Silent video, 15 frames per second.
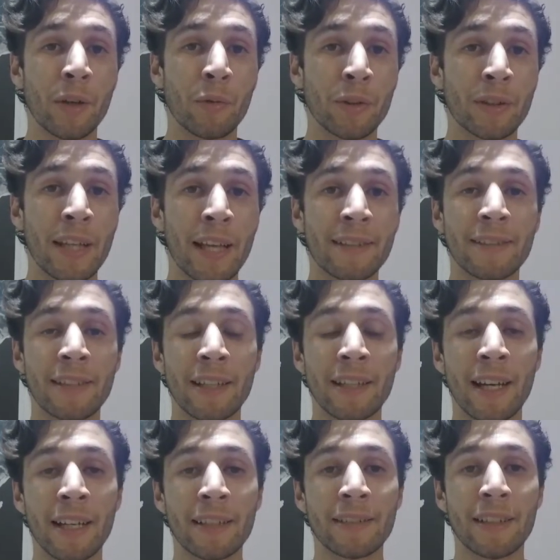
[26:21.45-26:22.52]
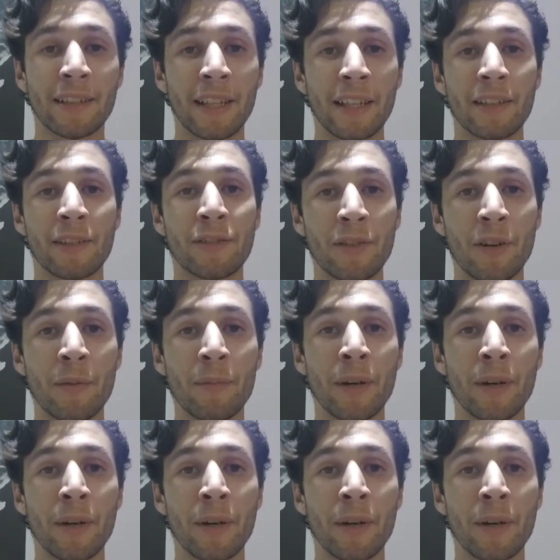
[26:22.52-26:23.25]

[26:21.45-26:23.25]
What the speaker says: With that said, guys, thank you so